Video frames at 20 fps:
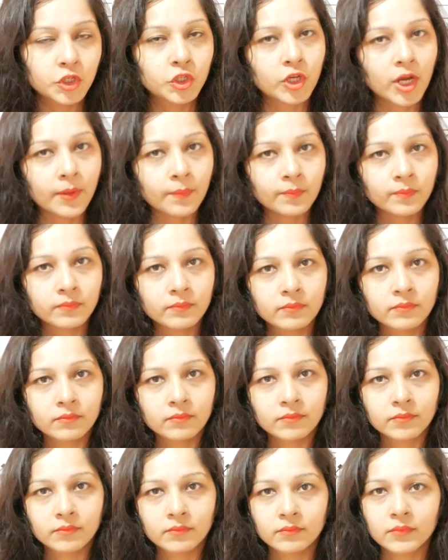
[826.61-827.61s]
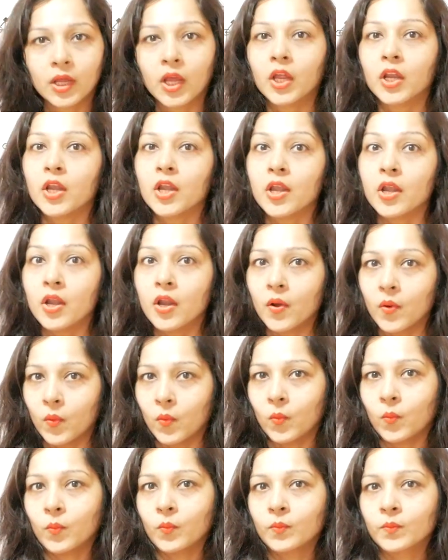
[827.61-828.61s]
shape?
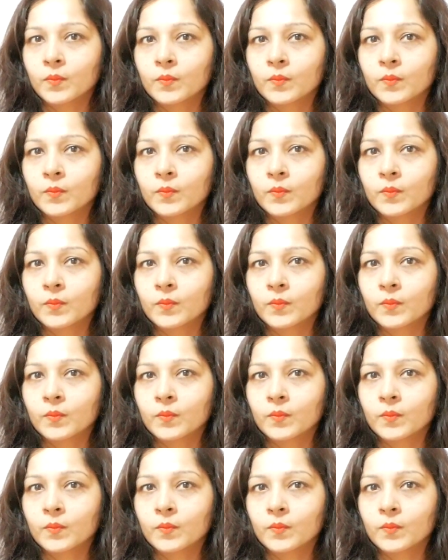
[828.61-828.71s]
No.